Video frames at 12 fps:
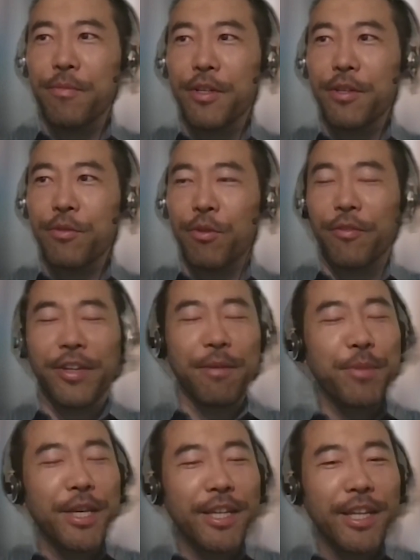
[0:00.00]
sort of
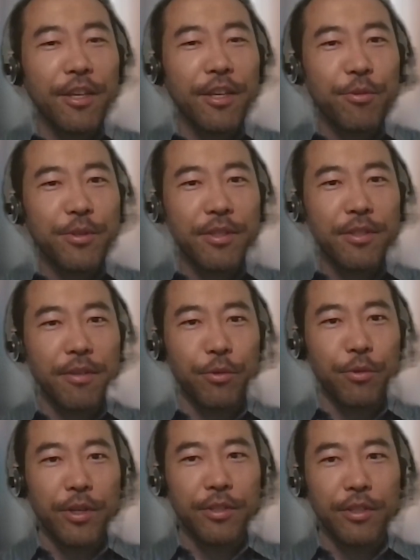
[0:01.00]
competing uses of
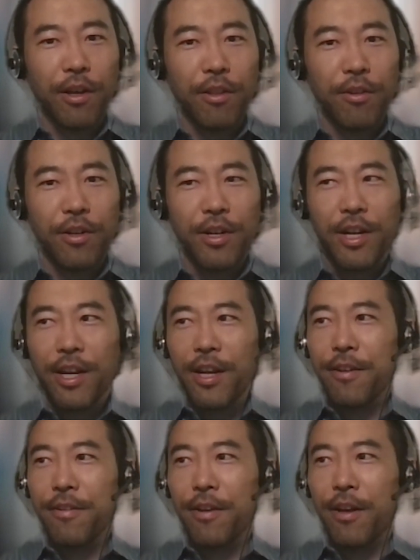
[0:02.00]
US dollar
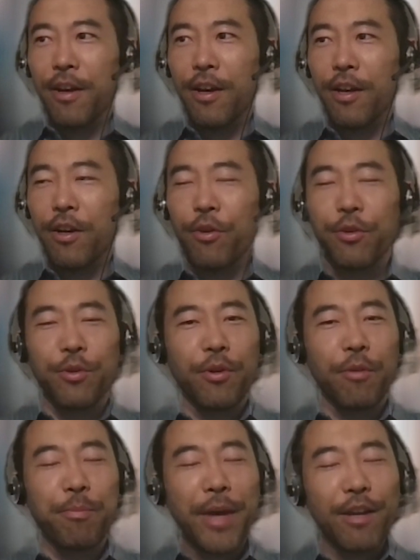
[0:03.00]

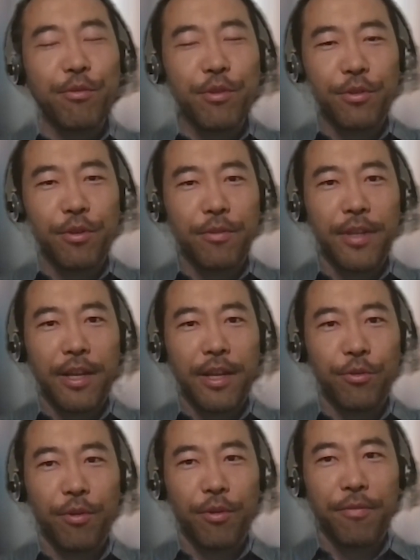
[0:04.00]
or bank reserves at
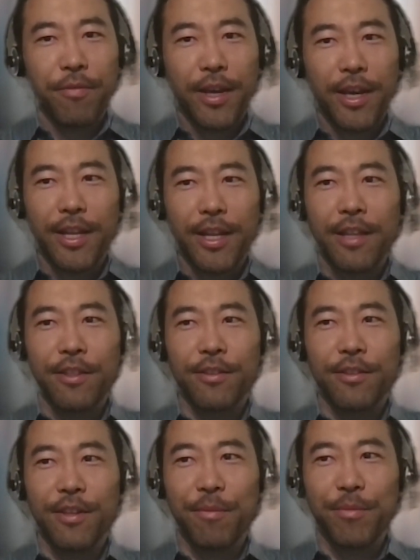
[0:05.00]
New York Fed. And
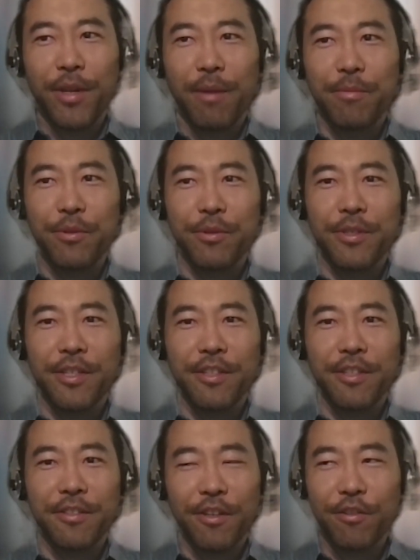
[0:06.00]
sometimes you see
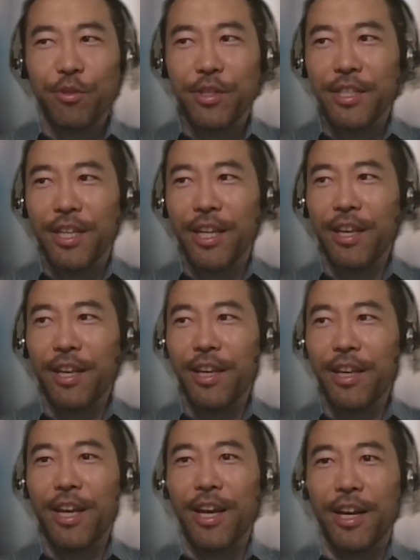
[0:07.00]
this interesting
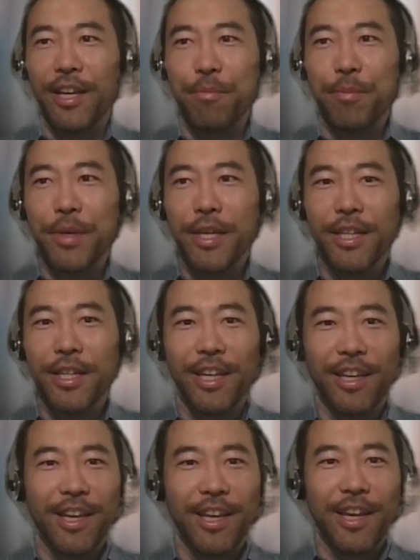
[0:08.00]

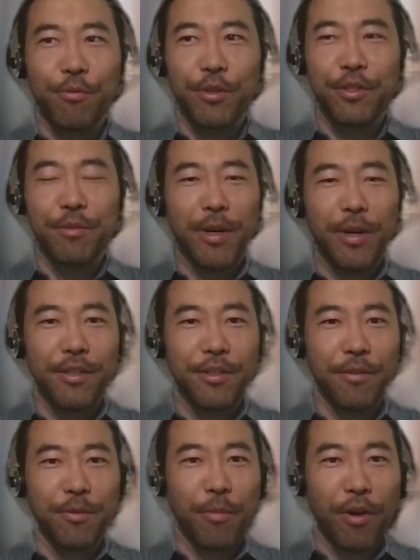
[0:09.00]
competing response
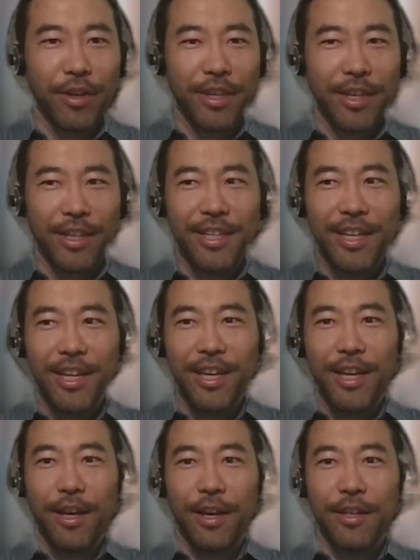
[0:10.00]
of the market,
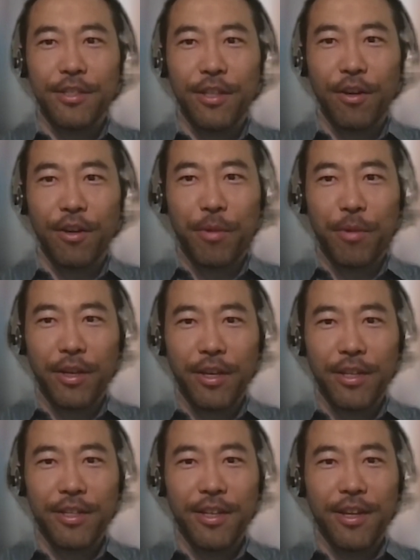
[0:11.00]
stock
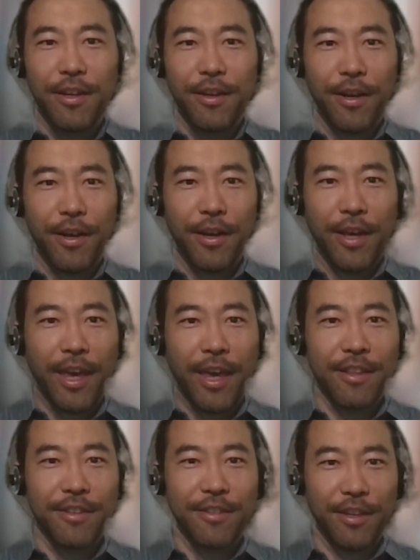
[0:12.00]
market,
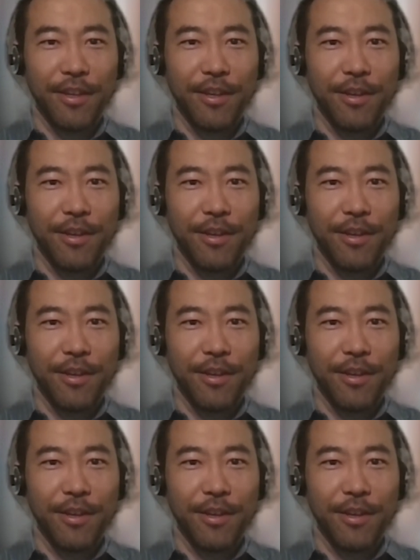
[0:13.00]
and the